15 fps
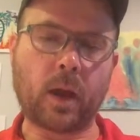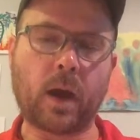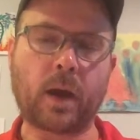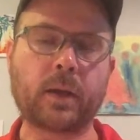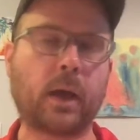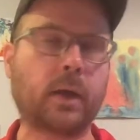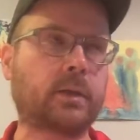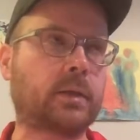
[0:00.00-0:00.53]

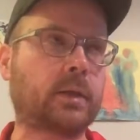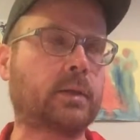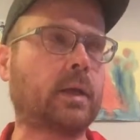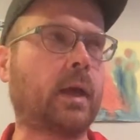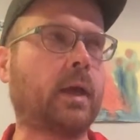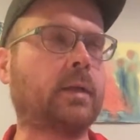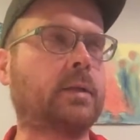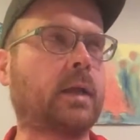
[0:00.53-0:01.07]
it's
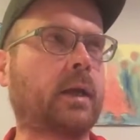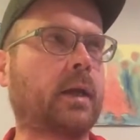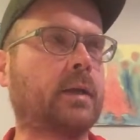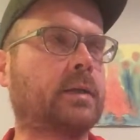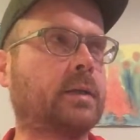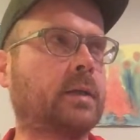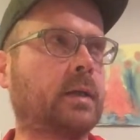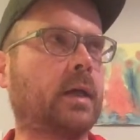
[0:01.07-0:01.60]
like I
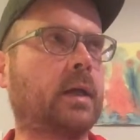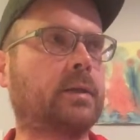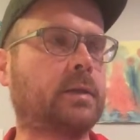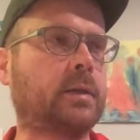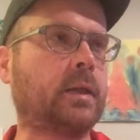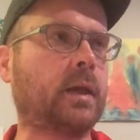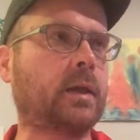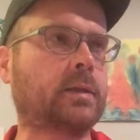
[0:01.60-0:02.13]
see
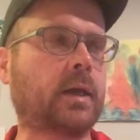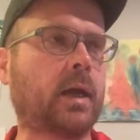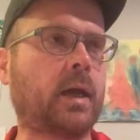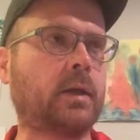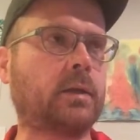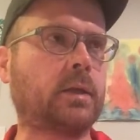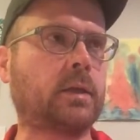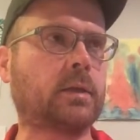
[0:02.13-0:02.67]
the
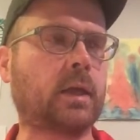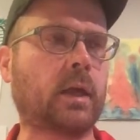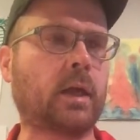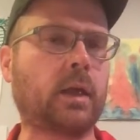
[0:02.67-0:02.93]
anxiety. It's like